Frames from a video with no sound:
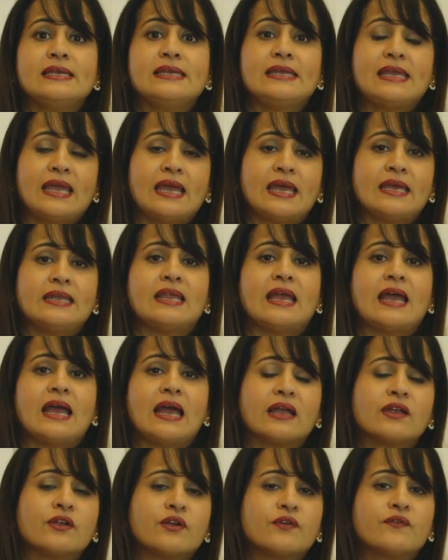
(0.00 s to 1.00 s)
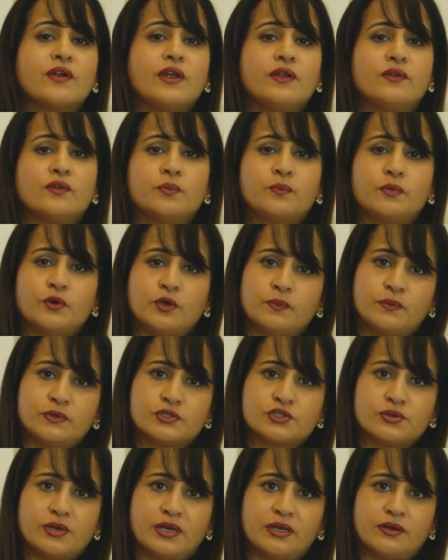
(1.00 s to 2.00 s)
can aggravate the
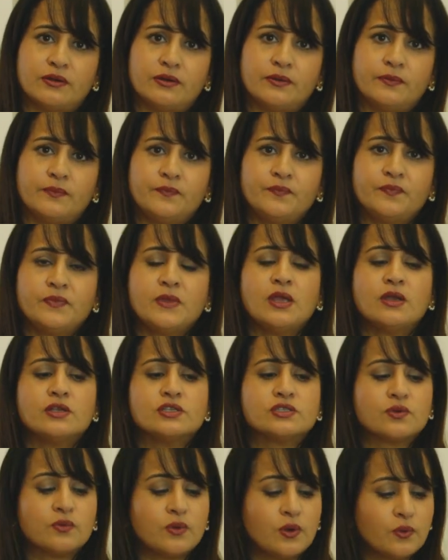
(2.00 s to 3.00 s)
perpetrator. So